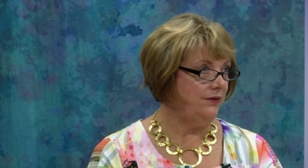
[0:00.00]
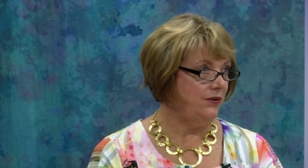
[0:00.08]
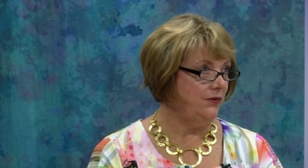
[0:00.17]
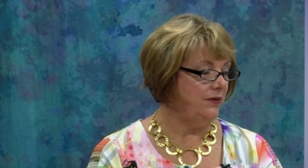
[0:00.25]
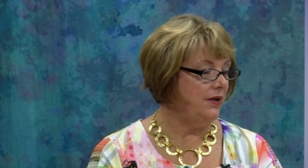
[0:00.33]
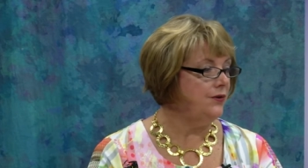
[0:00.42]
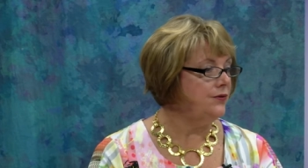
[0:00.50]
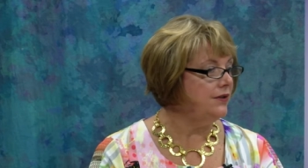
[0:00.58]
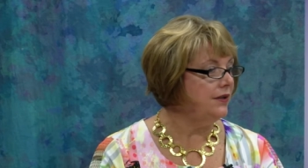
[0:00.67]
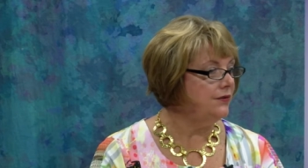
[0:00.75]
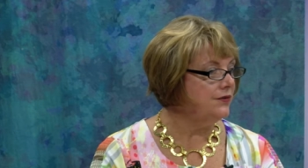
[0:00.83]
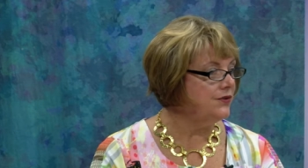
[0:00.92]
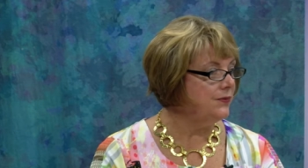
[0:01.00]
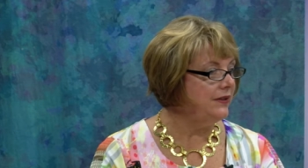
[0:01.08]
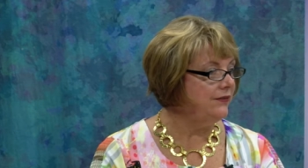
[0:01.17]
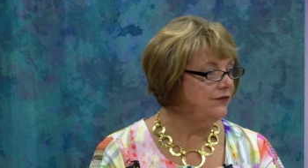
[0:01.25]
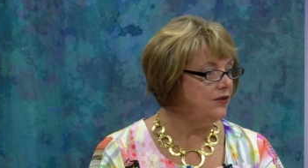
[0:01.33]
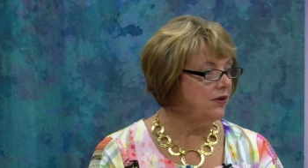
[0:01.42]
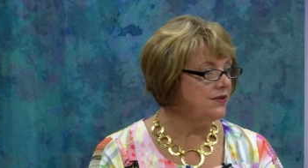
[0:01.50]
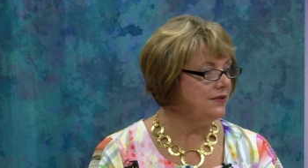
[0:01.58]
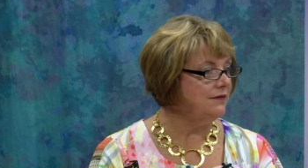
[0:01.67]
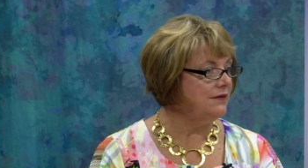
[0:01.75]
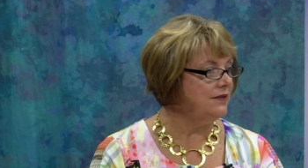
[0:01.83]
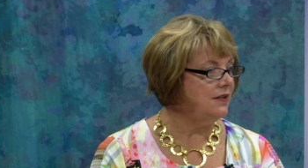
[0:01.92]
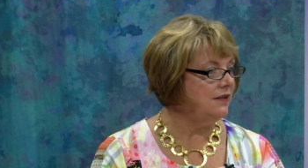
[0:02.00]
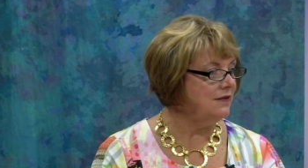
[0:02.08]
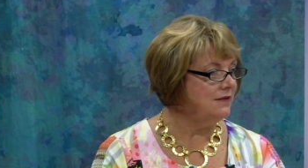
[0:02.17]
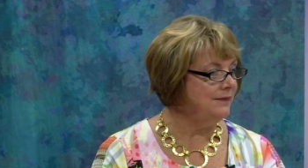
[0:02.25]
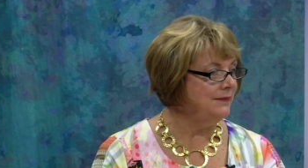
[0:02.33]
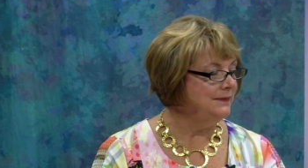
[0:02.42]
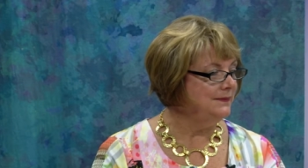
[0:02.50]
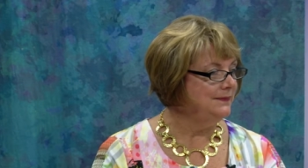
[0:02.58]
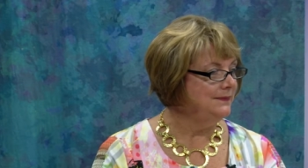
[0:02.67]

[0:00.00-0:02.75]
know, one hundred, one hundred twenty-five dogs on Sundays. Mm-hmm.